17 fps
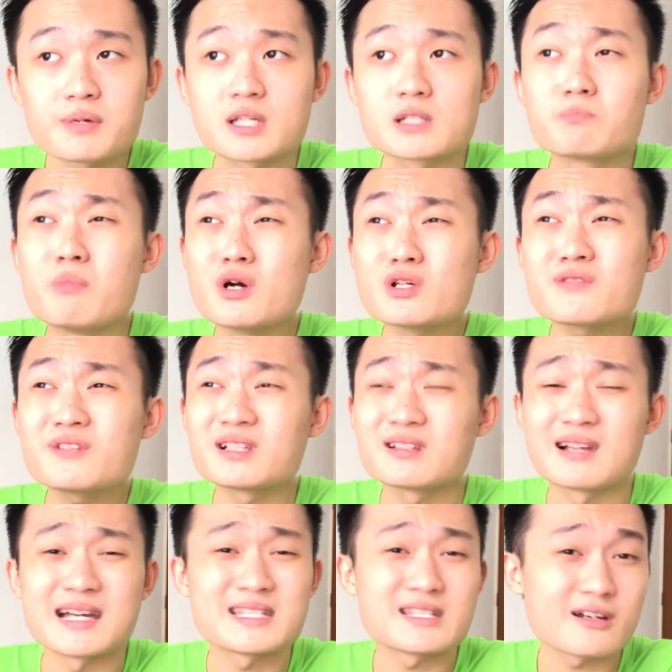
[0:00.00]
because most of the
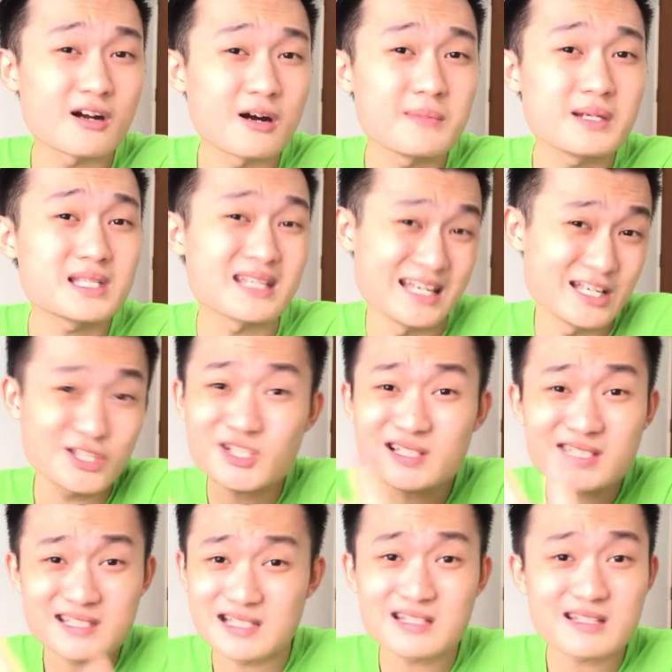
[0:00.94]
likes and comments
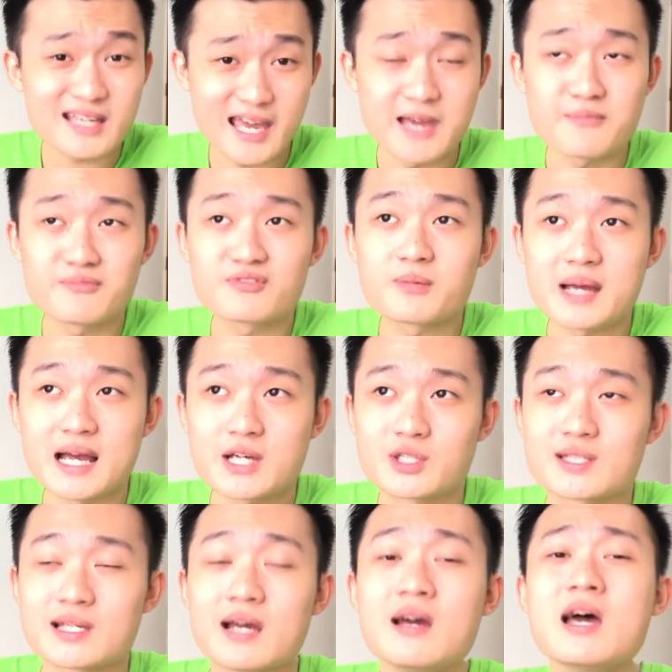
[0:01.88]
actually didn't came from
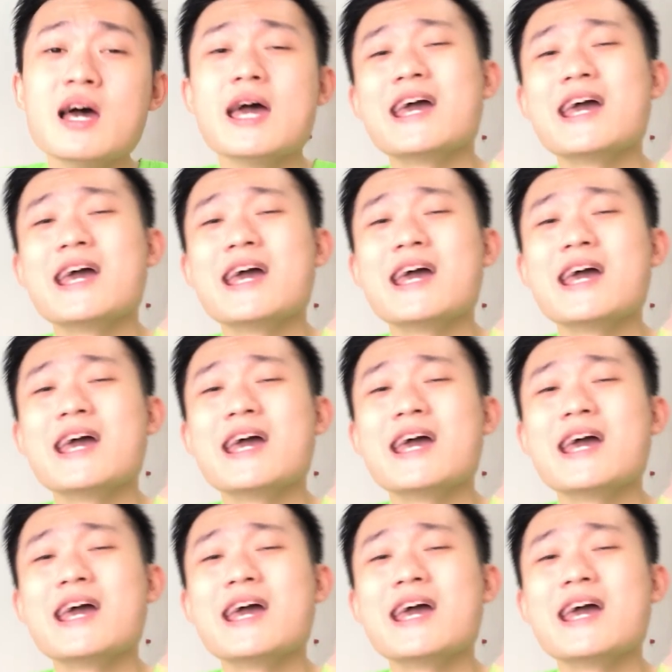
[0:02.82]
hashtag.